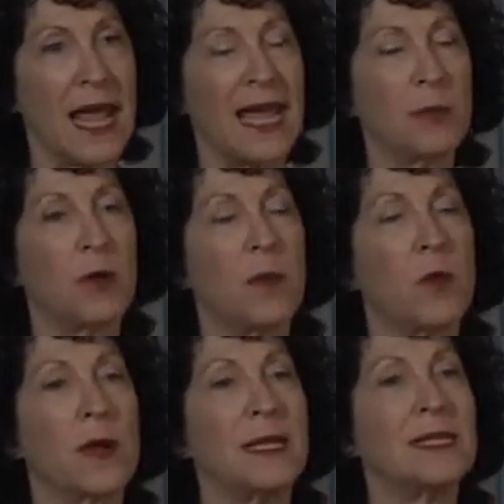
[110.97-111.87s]
and it brought
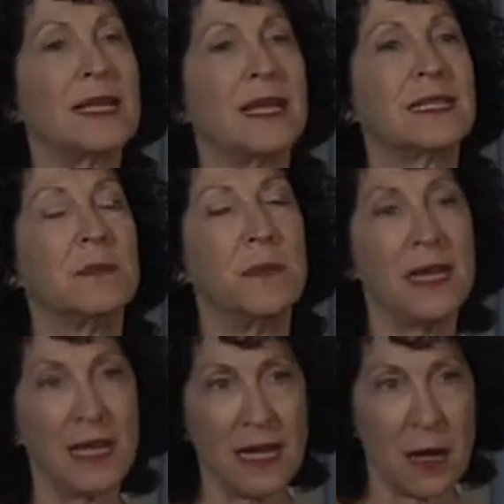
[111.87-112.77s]
more insight to
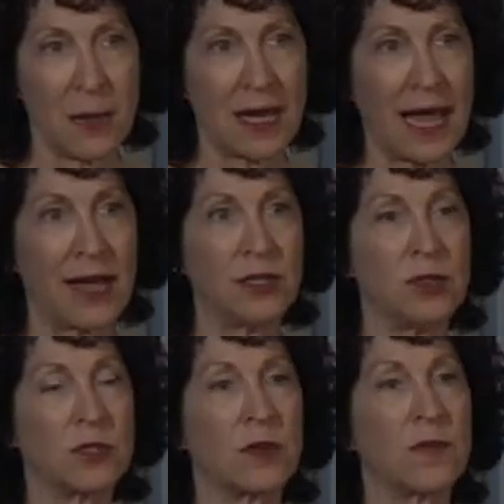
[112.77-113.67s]
me about how to do
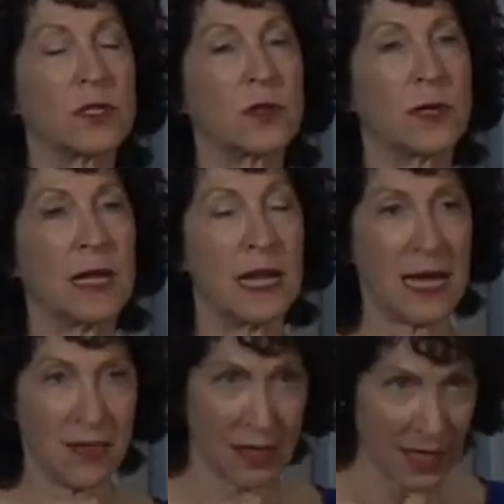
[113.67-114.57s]
service learning
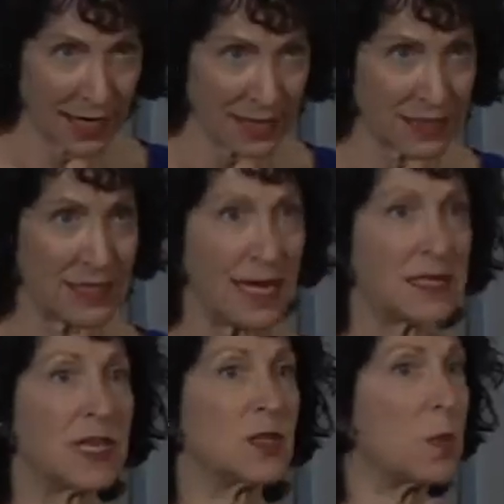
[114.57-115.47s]
in the United
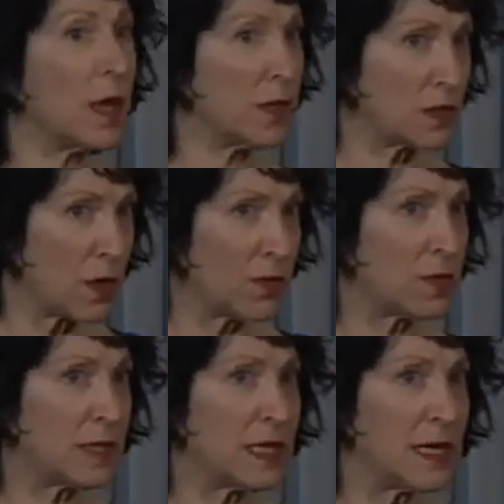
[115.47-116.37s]
States as well as
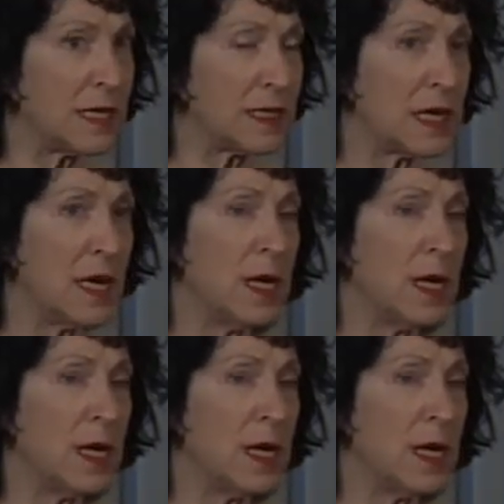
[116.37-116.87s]
overseas.